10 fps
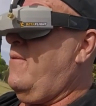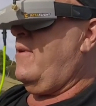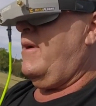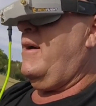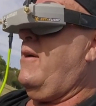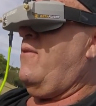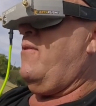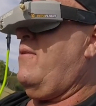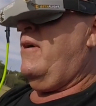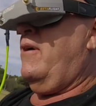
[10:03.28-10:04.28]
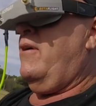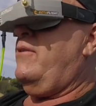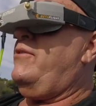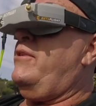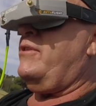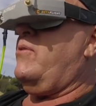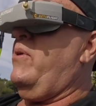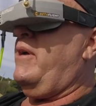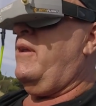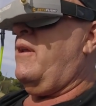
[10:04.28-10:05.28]
Wow. Jeez,
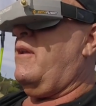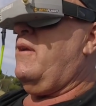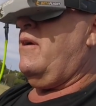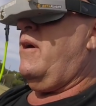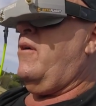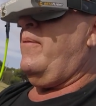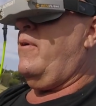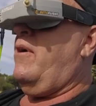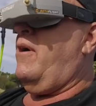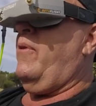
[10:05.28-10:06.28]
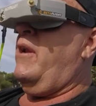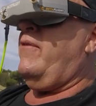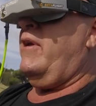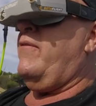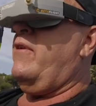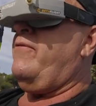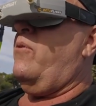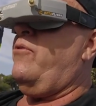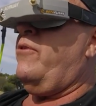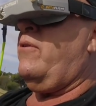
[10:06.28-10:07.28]
quick, isn't it? And I'm not even giving it
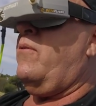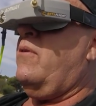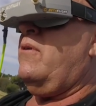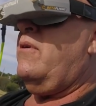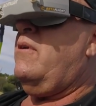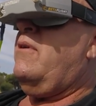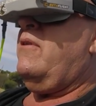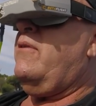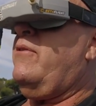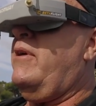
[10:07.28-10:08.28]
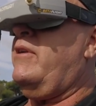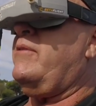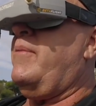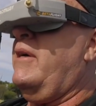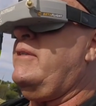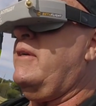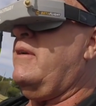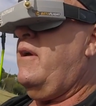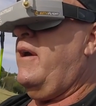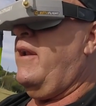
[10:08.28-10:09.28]
full throttle. That is amazing.
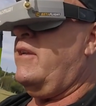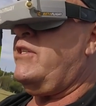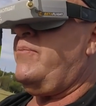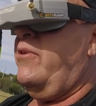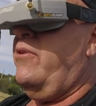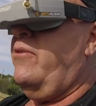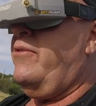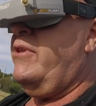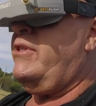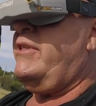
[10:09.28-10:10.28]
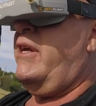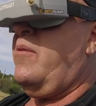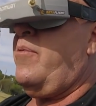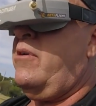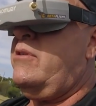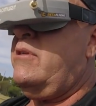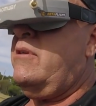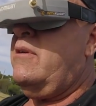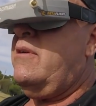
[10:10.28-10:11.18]
And it's smooth. This is out of the box?